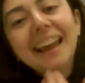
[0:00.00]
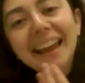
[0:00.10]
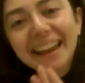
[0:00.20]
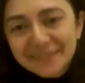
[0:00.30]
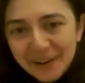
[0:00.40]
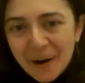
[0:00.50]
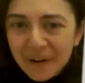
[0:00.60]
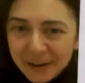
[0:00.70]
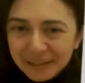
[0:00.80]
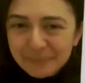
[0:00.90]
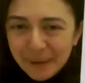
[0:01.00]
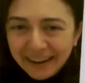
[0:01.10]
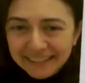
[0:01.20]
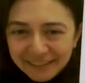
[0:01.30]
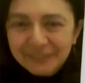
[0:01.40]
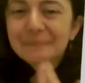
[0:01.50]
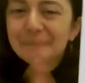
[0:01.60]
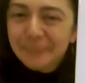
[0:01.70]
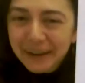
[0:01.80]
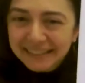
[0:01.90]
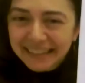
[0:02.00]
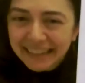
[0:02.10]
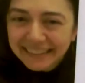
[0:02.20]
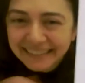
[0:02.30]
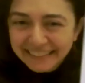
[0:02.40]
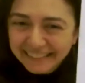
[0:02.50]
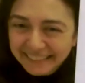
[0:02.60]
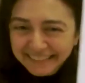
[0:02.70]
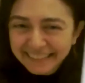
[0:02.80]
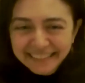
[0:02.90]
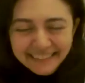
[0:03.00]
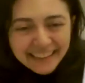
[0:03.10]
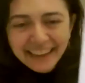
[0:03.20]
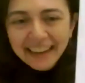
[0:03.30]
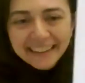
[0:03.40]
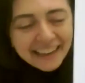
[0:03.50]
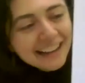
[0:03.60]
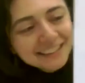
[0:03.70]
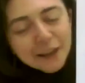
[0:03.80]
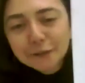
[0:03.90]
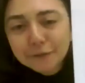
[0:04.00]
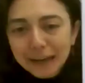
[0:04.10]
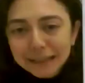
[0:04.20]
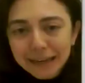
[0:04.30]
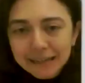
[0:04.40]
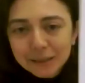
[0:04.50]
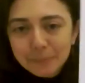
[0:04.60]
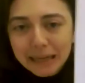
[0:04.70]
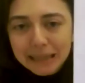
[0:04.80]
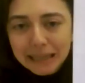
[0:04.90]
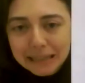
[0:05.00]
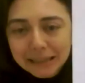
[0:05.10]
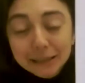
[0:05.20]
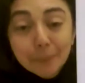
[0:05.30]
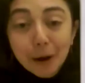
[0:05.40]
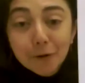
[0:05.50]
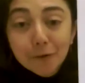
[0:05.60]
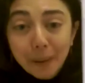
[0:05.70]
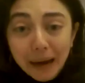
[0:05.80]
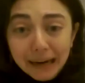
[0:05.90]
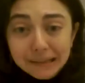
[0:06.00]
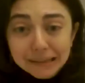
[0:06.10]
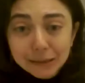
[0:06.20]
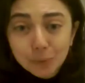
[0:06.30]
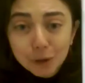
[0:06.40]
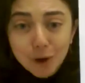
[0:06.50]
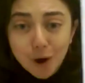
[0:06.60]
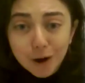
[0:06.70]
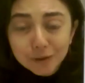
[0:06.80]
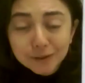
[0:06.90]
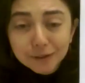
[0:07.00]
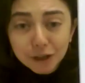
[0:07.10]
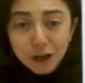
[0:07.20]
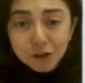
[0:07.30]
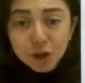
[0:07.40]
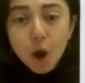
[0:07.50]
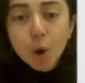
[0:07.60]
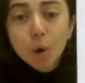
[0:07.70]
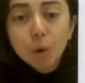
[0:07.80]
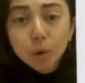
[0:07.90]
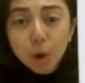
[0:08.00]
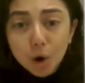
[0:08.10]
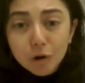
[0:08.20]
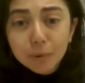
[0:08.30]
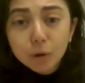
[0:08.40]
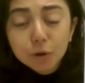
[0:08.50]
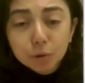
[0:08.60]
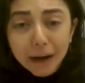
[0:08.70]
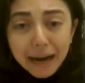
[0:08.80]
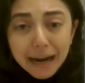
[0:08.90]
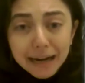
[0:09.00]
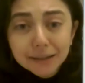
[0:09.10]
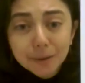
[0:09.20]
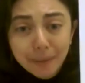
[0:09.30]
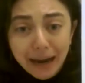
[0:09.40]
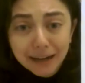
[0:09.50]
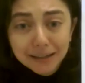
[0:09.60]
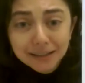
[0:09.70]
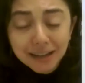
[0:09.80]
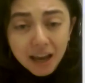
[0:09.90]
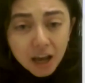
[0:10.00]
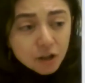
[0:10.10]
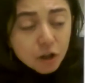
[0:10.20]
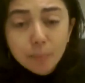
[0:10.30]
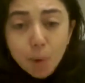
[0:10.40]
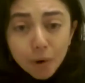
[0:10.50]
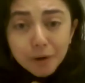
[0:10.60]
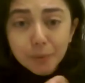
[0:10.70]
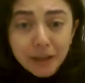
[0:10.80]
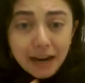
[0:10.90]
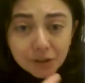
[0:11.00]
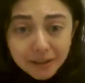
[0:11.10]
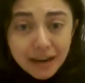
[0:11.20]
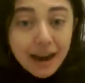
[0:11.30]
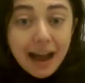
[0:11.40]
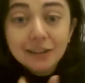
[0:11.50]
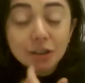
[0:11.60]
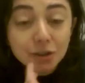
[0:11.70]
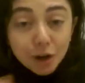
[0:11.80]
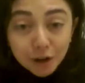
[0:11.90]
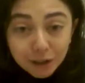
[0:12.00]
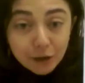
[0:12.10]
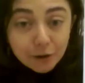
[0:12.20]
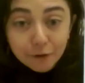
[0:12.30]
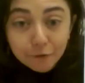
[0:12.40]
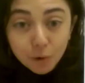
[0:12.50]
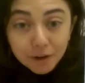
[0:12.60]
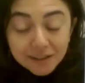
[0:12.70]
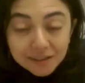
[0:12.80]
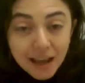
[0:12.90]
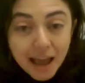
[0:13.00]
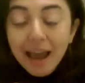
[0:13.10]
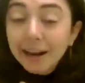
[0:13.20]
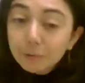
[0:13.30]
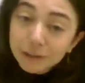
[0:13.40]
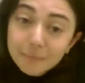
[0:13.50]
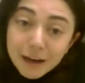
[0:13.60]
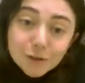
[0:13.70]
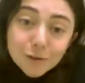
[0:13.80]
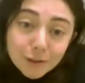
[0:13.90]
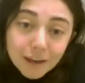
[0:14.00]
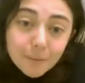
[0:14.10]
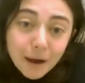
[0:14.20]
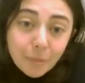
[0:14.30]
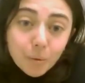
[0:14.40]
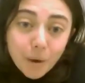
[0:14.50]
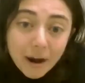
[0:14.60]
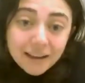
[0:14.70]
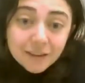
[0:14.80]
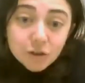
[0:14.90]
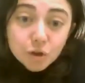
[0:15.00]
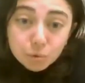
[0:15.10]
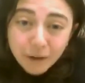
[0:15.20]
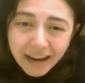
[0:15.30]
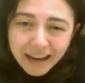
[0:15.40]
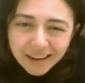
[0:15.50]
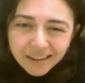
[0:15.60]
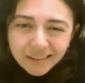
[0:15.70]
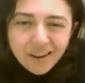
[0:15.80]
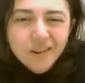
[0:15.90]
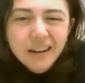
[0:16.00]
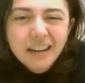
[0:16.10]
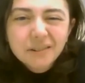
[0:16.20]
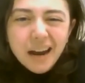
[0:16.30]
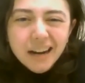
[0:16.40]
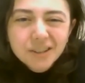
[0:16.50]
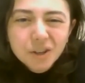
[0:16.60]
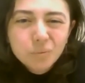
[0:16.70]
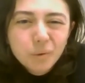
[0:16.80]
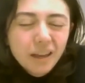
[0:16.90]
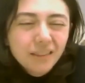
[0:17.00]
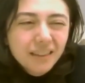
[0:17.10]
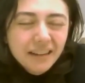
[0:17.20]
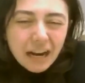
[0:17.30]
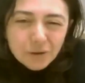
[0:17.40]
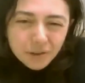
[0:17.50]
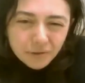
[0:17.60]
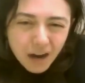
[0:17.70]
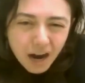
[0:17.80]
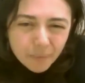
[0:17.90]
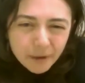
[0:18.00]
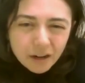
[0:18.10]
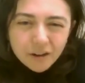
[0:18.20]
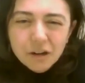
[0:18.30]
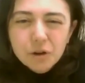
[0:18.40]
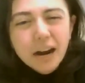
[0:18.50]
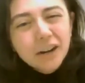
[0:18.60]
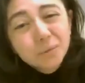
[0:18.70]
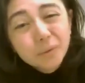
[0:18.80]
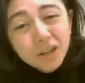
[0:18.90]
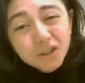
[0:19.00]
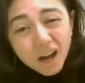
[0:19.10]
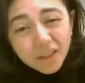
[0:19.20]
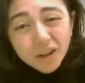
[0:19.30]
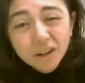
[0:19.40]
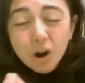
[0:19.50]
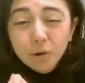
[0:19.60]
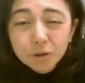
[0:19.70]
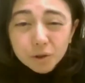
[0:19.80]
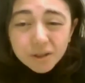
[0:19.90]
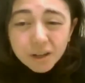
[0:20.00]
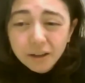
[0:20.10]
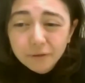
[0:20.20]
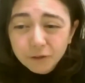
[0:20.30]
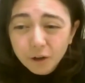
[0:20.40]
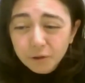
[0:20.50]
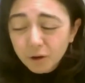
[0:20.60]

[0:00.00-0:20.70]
It harkens back to buckskin. Again, it's fascinating to me that just a pair of pants would cause such global trade demand to the point where they actually had to start clearing forests. And it really makes you think about the way that trade, our interaction with the natural environment, our interaction with each other, cultures that live further